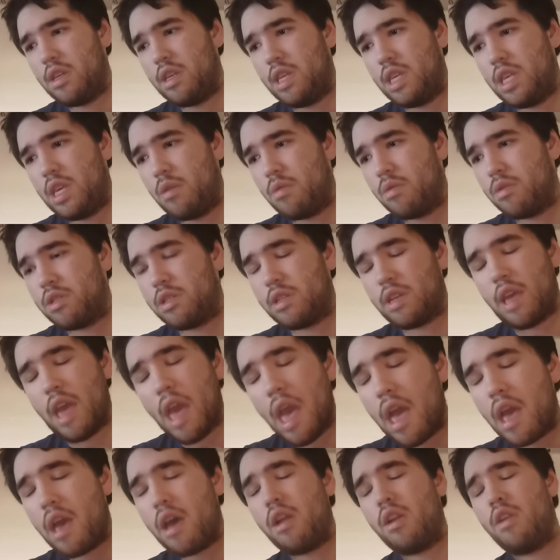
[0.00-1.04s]
he was
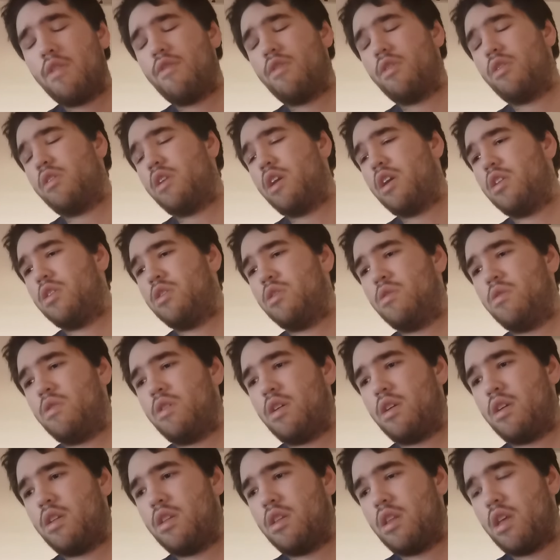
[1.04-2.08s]
hell of a good actor,
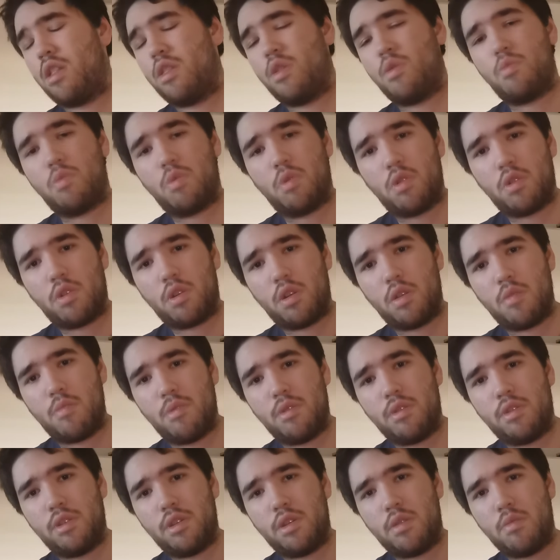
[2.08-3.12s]
and I think we're all gonna
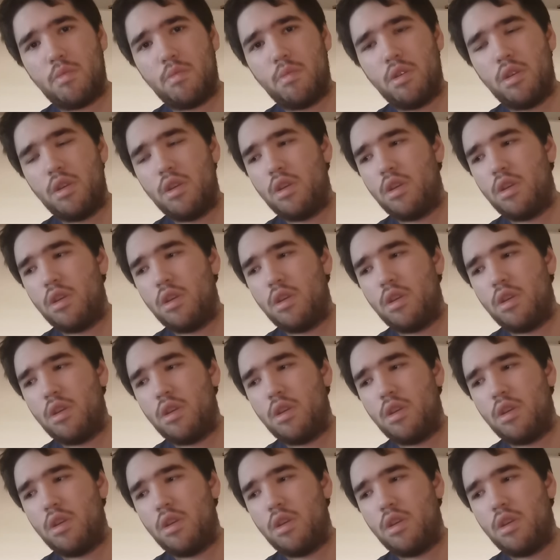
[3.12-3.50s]
miss him.